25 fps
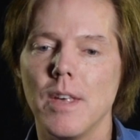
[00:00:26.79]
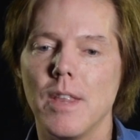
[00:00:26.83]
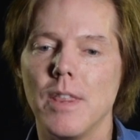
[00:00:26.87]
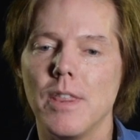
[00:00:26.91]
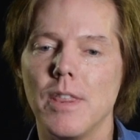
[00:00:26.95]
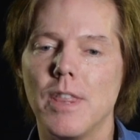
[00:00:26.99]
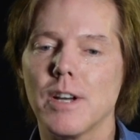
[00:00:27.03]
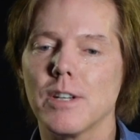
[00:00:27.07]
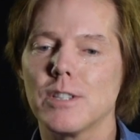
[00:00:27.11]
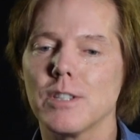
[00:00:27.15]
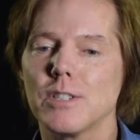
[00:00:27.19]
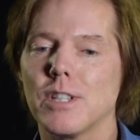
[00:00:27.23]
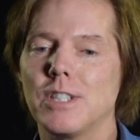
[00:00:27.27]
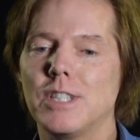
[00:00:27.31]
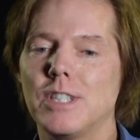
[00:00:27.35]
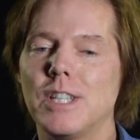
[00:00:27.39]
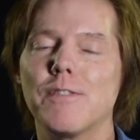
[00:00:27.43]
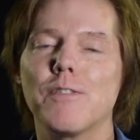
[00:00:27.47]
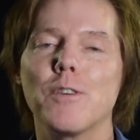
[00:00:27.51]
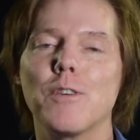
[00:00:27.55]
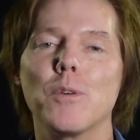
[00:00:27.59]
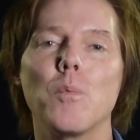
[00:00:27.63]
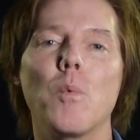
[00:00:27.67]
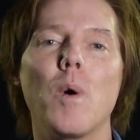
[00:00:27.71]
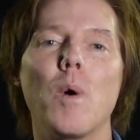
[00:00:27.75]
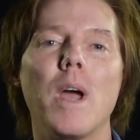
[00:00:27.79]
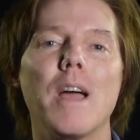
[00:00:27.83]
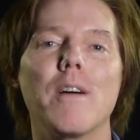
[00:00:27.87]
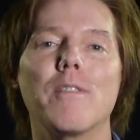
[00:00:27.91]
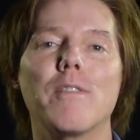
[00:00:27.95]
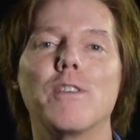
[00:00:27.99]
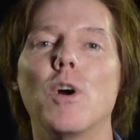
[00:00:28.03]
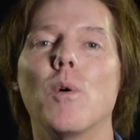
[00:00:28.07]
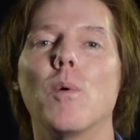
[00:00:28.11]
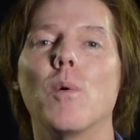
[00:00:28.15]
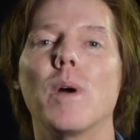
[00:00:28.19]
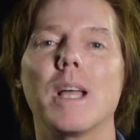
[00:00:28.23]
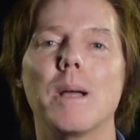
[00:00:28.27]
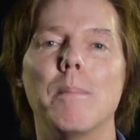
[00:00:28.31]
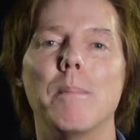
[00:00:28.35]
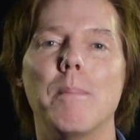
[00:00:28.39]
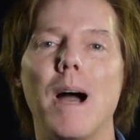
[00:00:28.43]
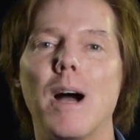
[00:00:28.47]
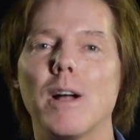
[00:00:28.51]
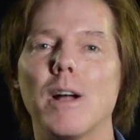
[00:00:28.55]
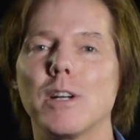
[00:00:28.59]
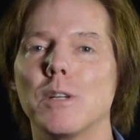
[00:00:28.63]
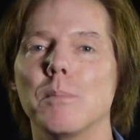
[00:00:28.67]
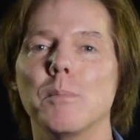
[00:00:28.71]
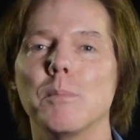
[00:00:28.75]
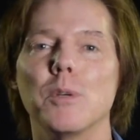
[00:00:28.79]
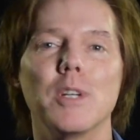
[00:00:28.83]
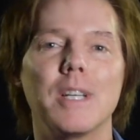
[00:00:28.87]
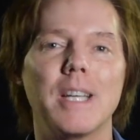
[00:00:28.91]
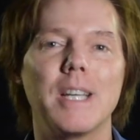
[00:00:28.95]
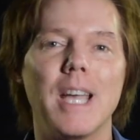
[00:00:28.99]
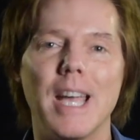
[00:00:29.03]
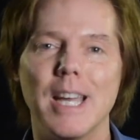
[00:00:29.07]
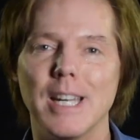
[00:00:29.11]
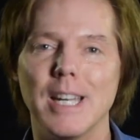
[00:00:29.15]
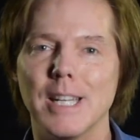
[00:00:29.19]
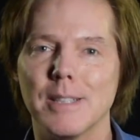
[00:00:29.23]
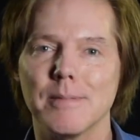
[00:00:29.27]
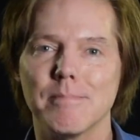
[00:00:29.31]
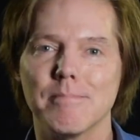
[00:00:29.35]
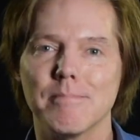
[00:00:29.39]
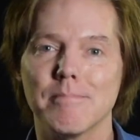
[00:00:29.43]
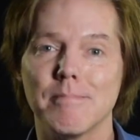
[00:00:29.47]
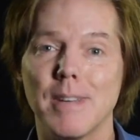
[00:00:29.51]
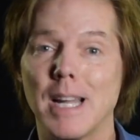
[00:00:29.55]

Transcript: there's a different way of going about communicating.